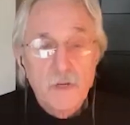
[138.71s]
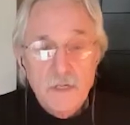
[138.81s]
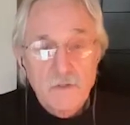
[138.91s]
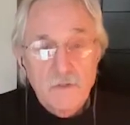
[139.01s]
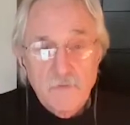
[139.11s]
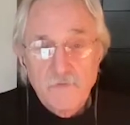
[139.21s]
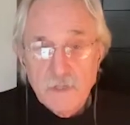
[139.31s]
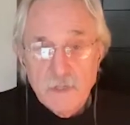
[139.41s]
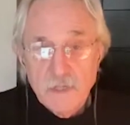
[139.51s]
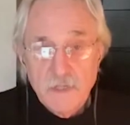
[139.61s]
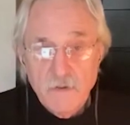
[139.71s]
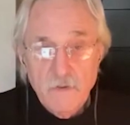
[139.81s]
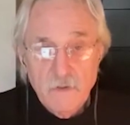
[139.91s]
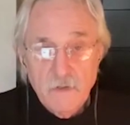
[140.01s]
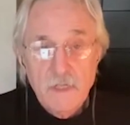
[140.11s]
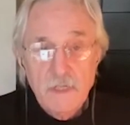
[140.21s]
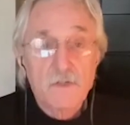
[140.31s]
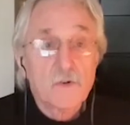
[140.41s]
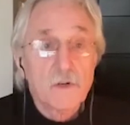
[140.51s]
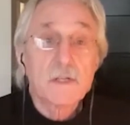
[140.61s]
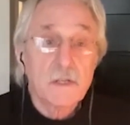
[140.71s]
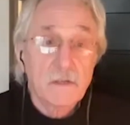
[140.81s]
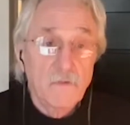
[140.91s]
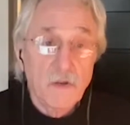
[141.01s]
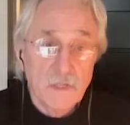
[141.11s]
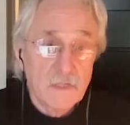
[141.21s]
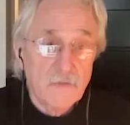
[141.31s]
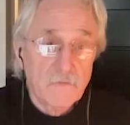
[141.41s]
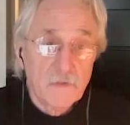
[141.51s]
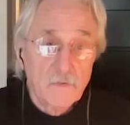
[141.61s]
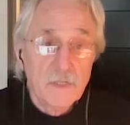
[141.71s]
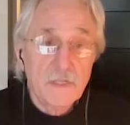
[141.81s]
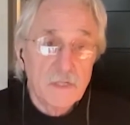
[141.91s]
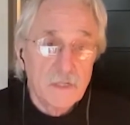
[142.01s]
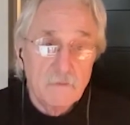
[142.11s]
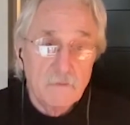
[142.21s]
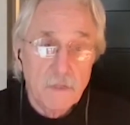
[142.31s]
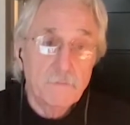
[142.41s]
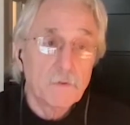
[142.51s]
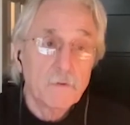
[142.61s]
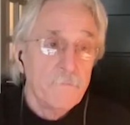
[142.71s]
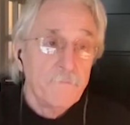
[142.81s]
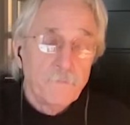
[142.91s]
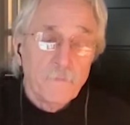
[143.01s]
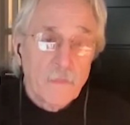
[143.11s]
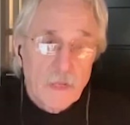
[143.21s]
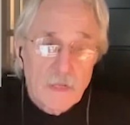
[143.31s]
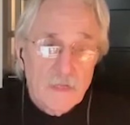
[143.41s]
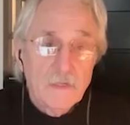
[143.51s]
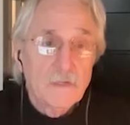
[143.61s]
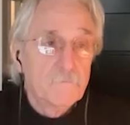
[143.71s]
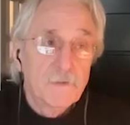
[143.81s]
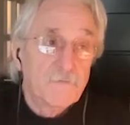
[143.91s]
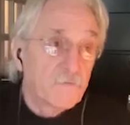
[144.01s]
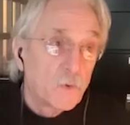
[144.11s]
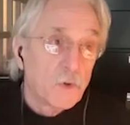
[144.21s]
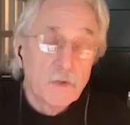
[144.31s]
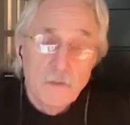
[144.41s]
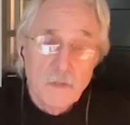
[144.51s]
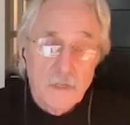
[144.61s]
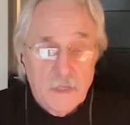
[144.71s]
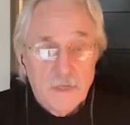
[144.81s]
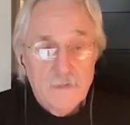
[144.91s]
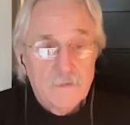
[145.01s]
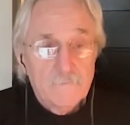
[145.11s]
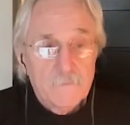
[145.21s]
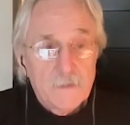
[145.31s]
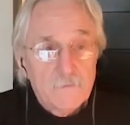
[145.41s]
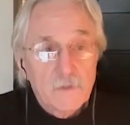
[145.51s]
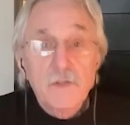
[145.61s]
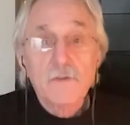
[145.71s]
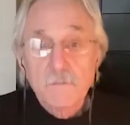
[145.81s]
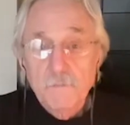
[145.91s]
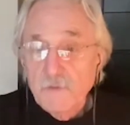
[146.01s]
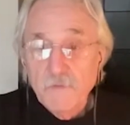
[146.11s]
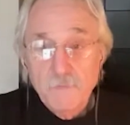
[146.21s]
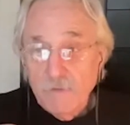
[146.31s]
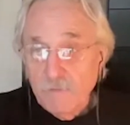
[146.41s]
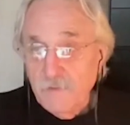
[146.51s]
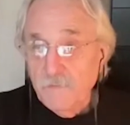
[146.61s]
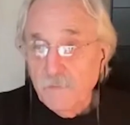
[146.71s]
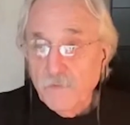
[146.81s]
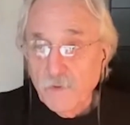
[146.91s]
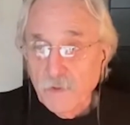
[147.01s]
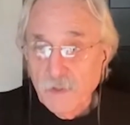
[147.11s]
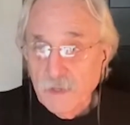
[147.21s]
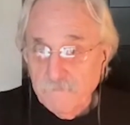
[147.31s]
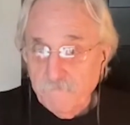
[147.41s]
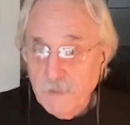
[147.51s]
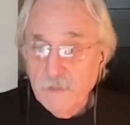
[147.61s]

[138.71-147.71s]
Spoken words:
racial differences are historically relatively recent. People before well, certainly before the